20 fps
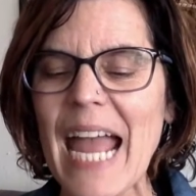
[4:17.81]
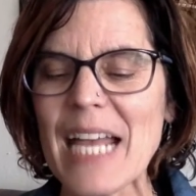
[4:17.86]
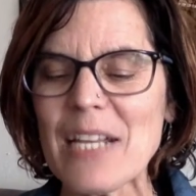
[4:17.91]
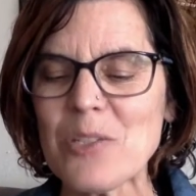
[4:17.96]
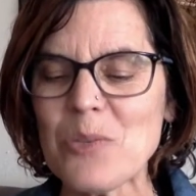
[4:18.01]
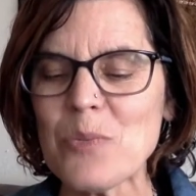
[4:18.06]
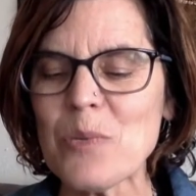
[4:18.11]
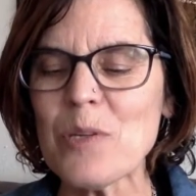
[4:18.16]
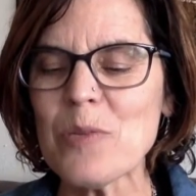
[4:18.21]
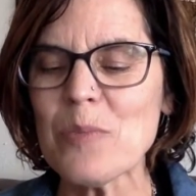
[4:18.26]

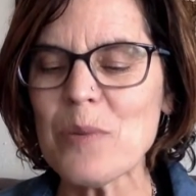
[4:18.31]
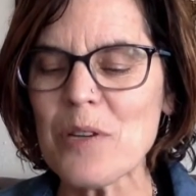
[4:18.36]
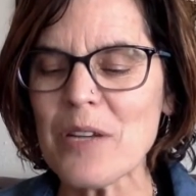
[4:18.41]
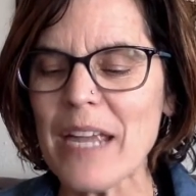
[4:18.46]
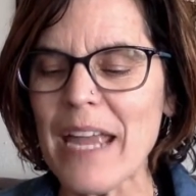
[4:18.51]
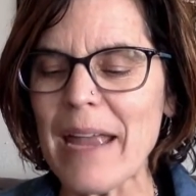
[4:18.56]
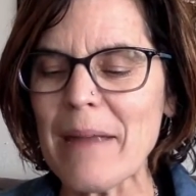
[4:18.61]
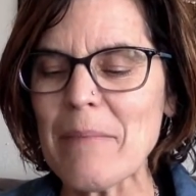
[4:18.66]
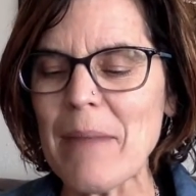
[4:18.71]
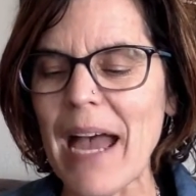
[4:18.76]
As Wilbur
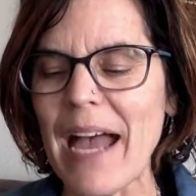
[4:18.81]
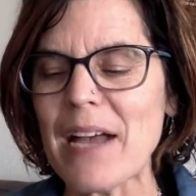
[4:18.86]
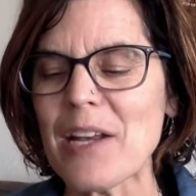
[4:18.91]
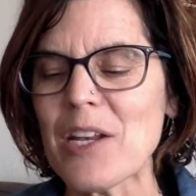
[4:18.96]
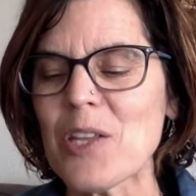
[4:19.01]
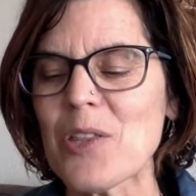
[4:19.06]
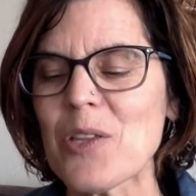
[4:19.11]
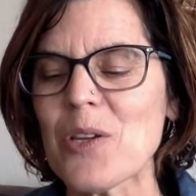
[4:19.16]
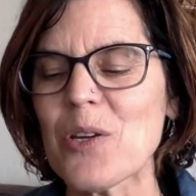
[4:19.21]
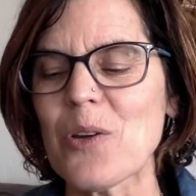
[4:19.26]
came out
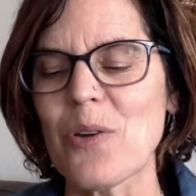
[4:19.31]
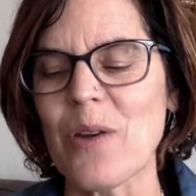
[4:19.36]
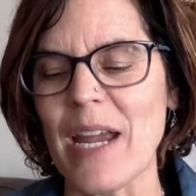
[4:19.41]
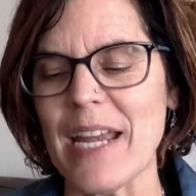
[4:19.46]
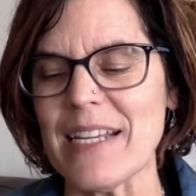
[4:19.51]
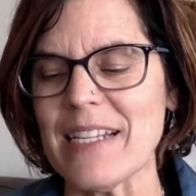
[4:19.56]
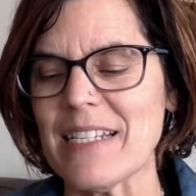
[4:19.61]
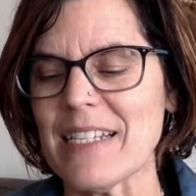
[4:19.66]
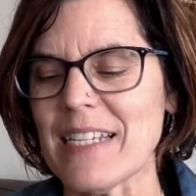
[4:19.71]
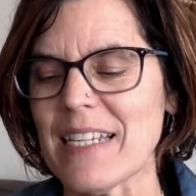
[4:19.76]
of the
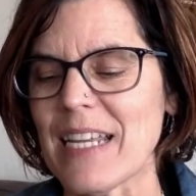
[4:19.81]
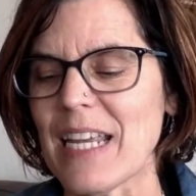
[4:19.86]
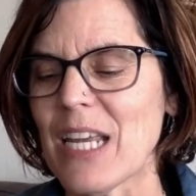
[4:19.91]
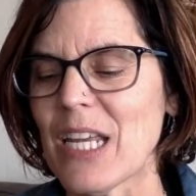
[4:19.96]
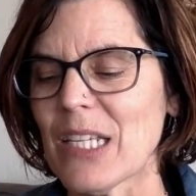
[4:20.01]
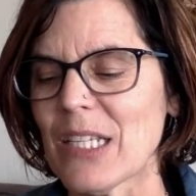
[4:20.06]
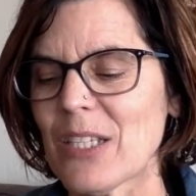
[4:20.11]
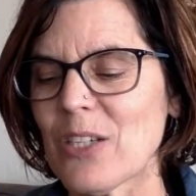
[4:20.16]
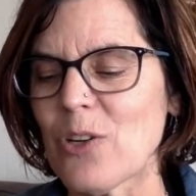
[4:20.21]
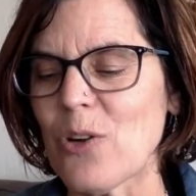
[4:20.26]
crate,
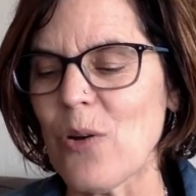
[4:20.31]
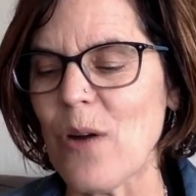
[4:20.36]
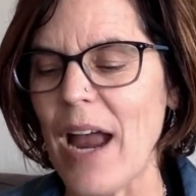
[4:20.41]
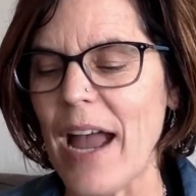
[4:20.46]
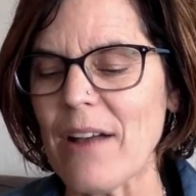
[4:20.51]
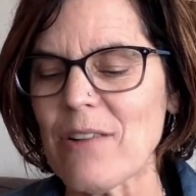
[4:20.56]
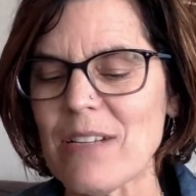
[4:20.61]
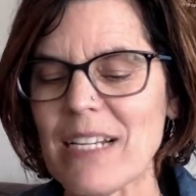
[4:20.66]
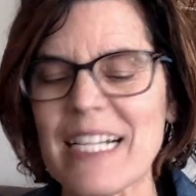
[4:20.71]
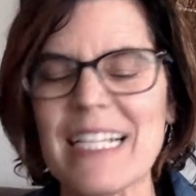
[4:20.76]
the
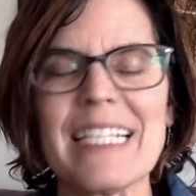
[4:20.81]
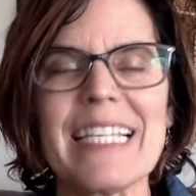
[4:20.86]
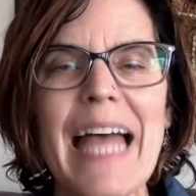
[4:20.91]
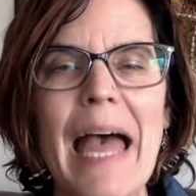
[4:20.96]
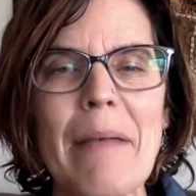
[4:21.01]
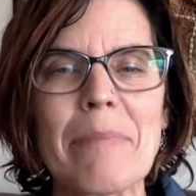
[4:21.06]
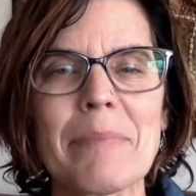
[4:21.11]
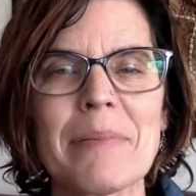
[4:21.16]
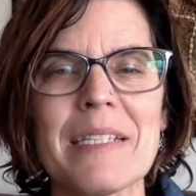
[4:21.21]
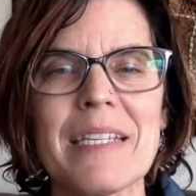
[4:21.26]
crowd
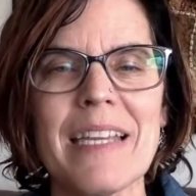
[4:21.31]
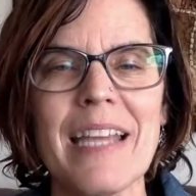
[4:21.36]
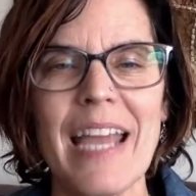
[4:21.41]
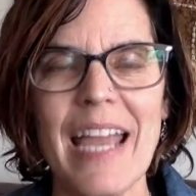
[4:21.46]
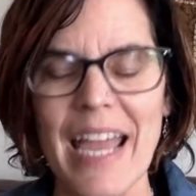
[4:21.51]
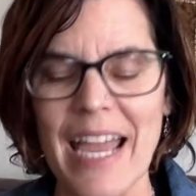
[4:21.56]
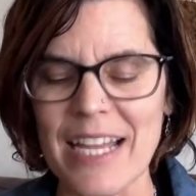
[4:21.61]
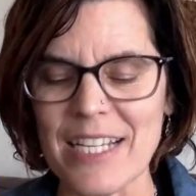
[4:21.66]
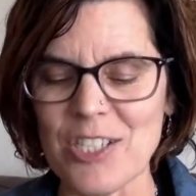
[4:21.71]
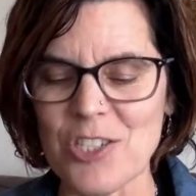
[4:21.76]
clapped
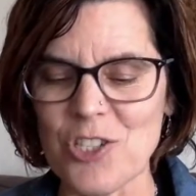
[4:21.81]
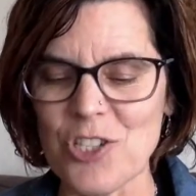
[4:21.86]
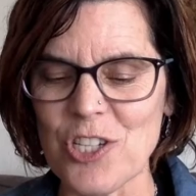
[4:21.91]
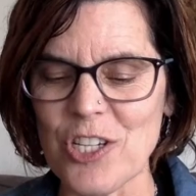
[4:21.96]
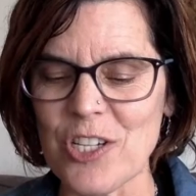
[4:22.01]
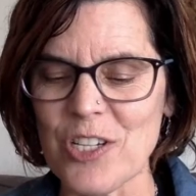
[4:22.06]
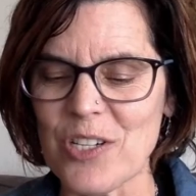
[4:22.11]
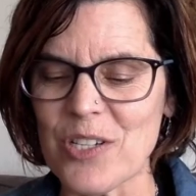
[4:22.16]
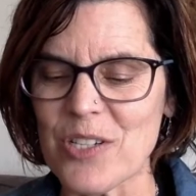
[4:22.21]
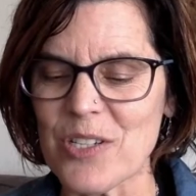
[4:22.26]
and
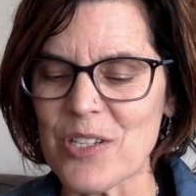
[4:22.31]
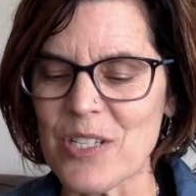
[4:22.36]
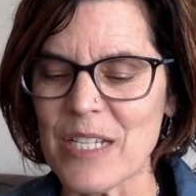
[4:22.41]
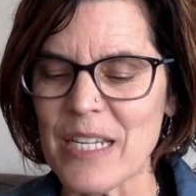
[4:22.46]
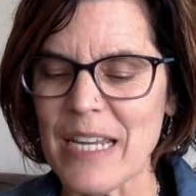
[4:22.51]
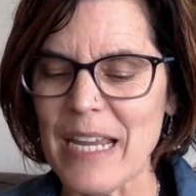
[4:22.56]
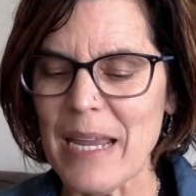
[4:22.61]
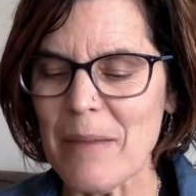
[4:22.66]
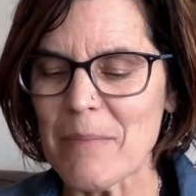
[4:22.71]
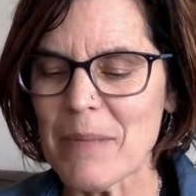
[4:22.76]
cheered.
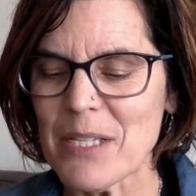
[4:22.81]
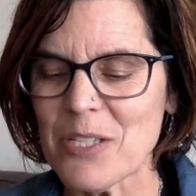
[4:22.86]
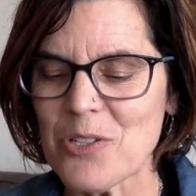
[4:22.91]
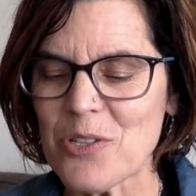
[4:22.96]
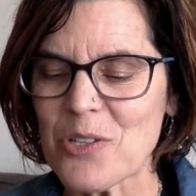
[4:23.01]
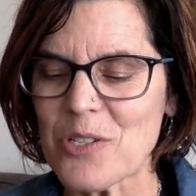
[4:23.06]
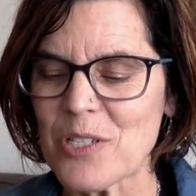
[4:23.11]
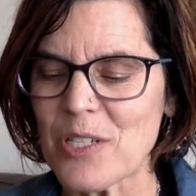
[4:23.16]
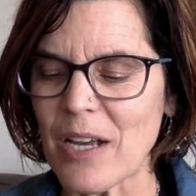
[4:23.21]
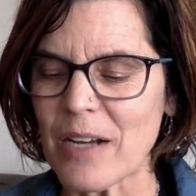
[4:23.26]

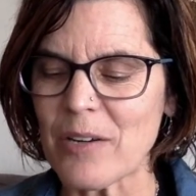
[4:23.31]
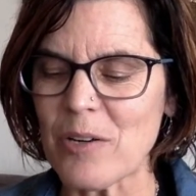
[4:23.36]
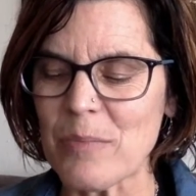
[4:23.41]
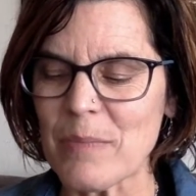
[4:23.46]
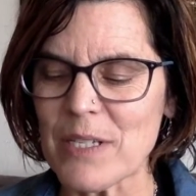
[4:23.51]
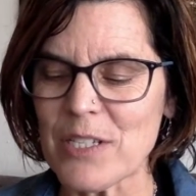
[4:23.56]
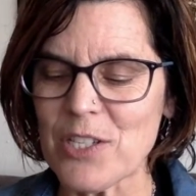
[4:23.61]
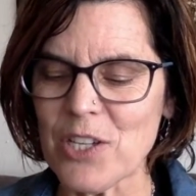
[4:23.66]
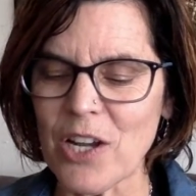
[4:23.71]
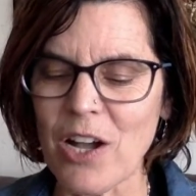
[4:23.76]
Mr.
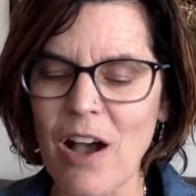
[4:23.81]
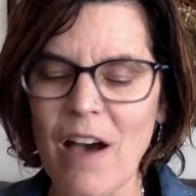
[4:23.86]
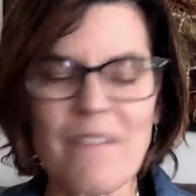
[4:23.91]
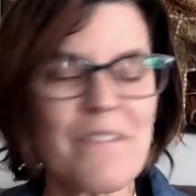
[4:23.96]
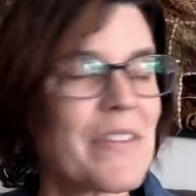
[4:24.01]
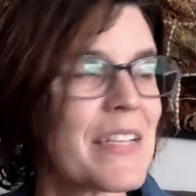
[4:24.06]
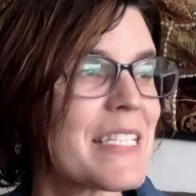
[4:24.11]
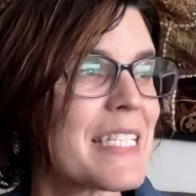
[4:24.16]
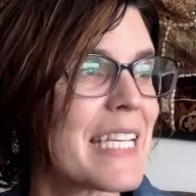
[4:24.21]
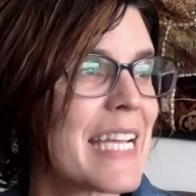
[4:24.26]
Zuckerman took off
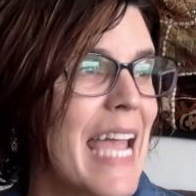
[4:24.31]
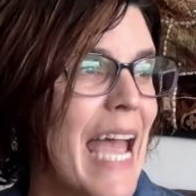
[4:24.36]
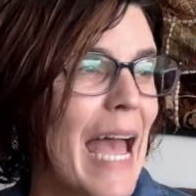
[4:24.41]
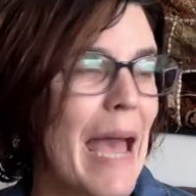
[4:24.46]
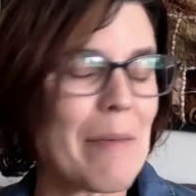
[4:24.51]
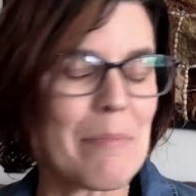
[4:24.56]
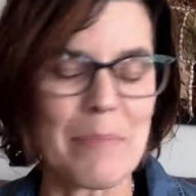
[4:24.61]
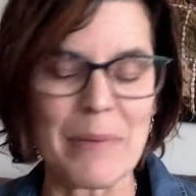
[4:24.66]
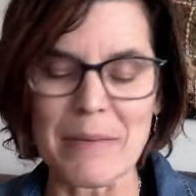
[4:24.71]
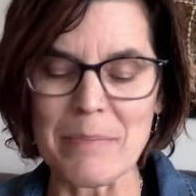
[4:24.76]
his
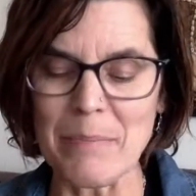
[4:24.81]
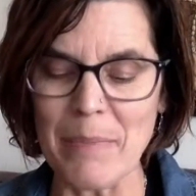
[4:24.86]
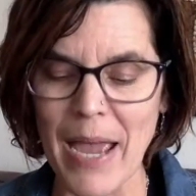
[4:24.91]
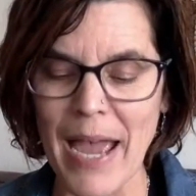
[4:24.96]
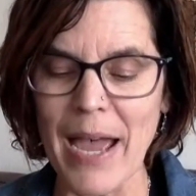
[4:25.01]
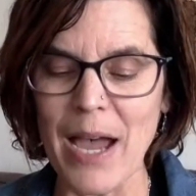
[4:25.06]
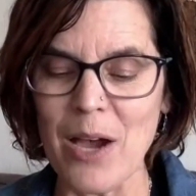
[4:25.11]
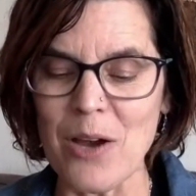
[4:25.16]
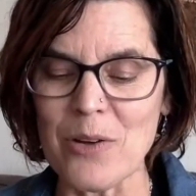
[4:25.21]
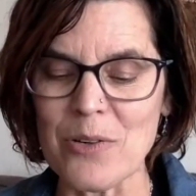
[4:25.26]
cap and
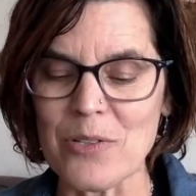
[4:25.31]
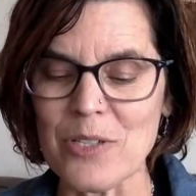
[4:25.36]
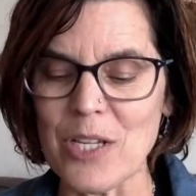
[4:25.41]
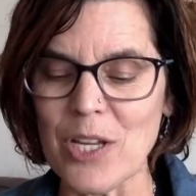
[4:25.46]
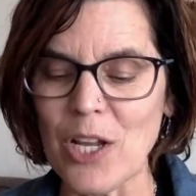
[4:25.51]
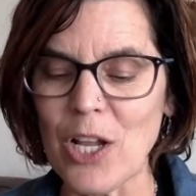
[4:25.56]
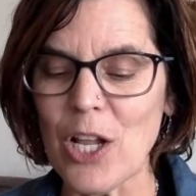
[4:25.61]
bowed.